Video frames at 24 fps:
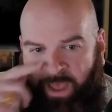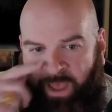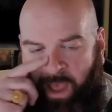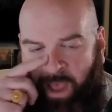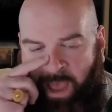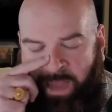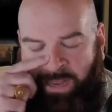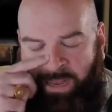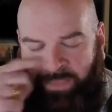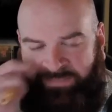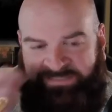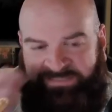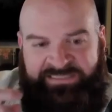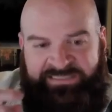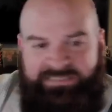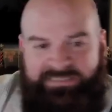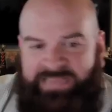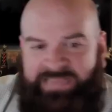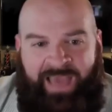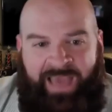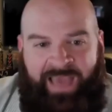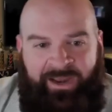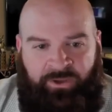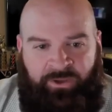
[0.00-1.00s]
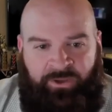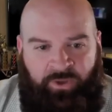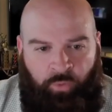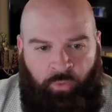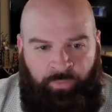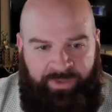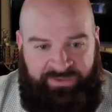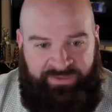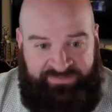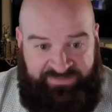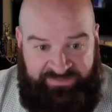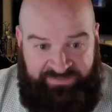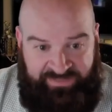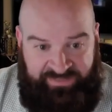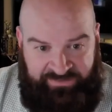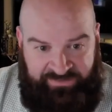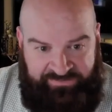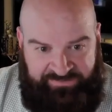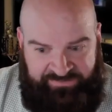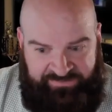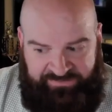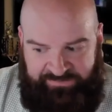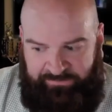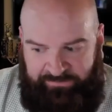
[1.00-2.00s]
It is not a
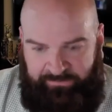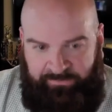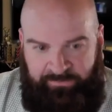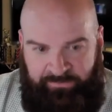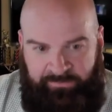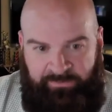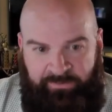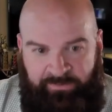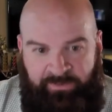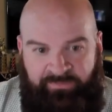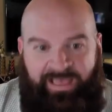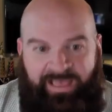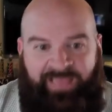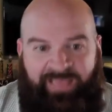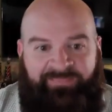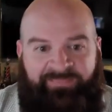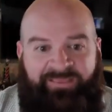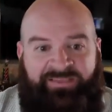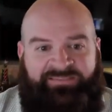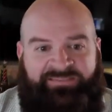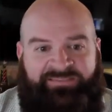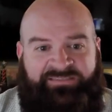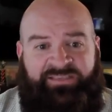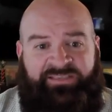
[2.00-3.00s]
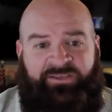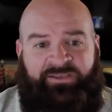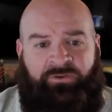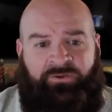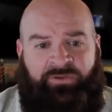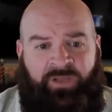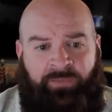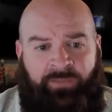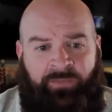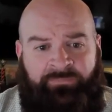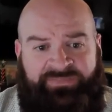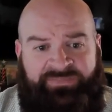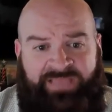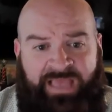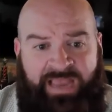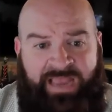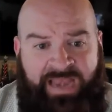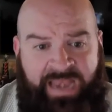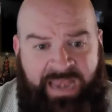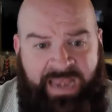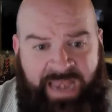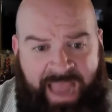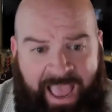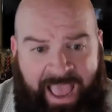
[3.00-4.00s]
coincidence that this deal comes
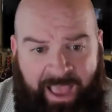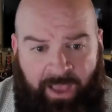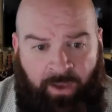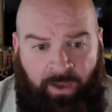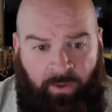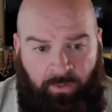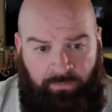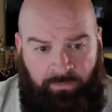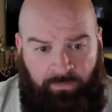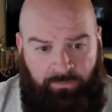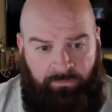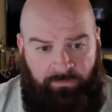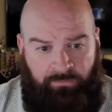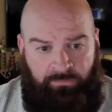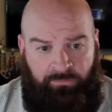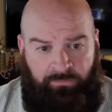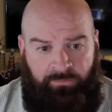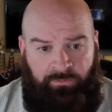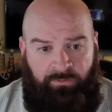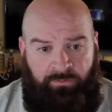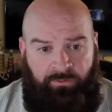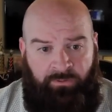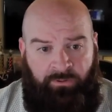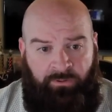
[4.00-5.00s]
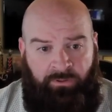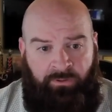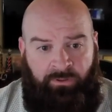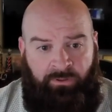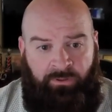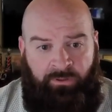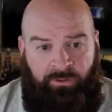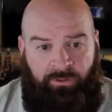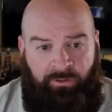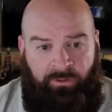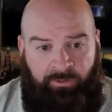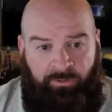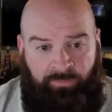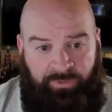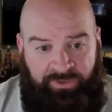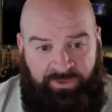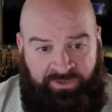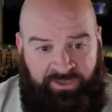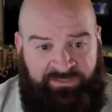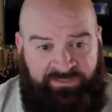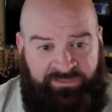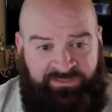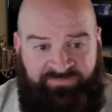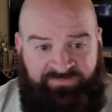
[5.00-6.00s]
now.
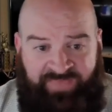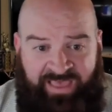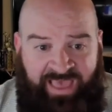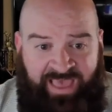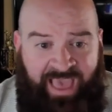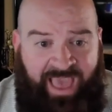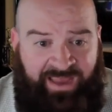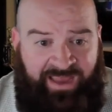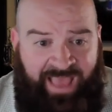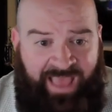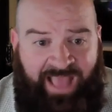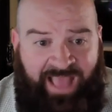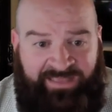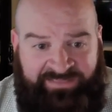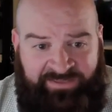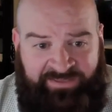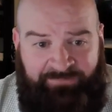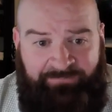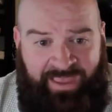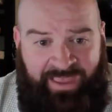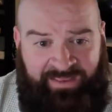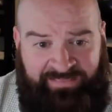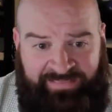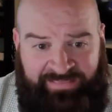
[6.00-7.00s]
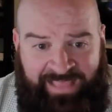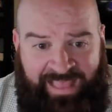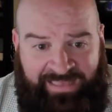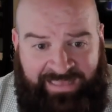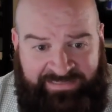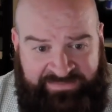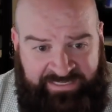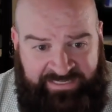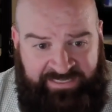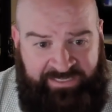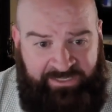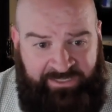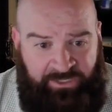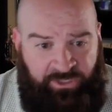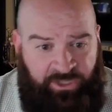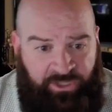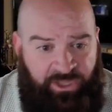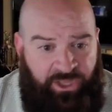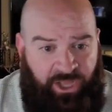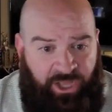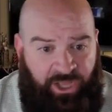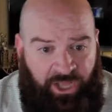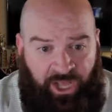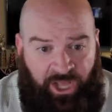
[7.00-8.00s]
Because if they had had to make that
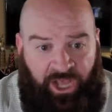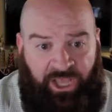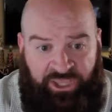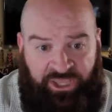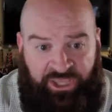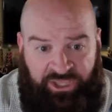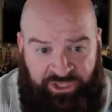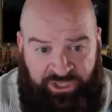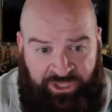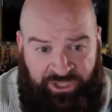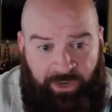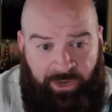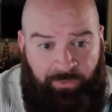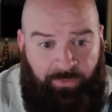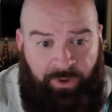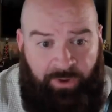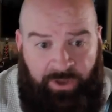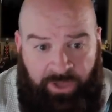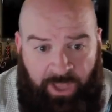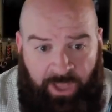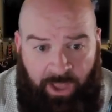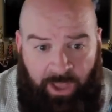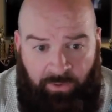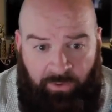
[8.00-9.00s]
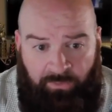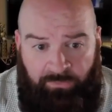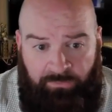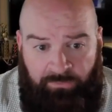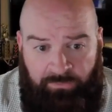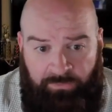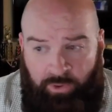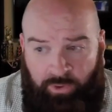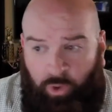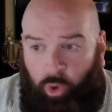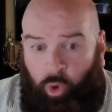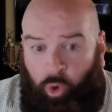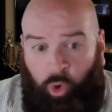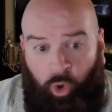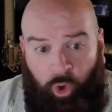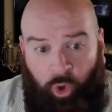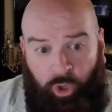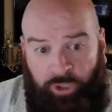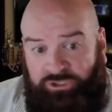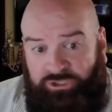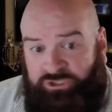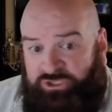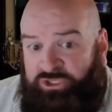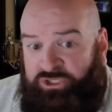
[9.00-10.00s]
deal a year ago
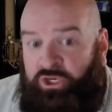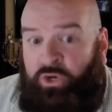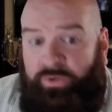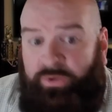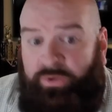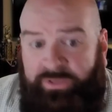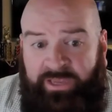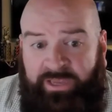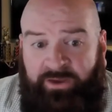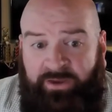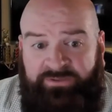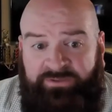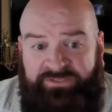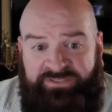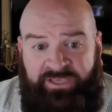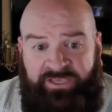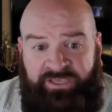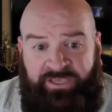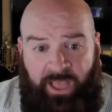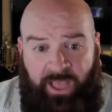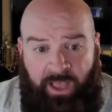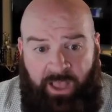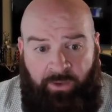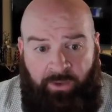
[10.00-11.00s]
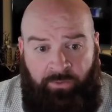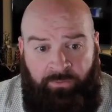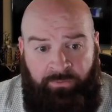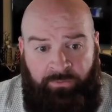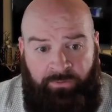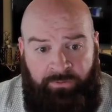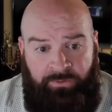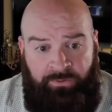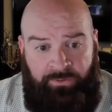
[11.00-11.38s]
or 2 years ago,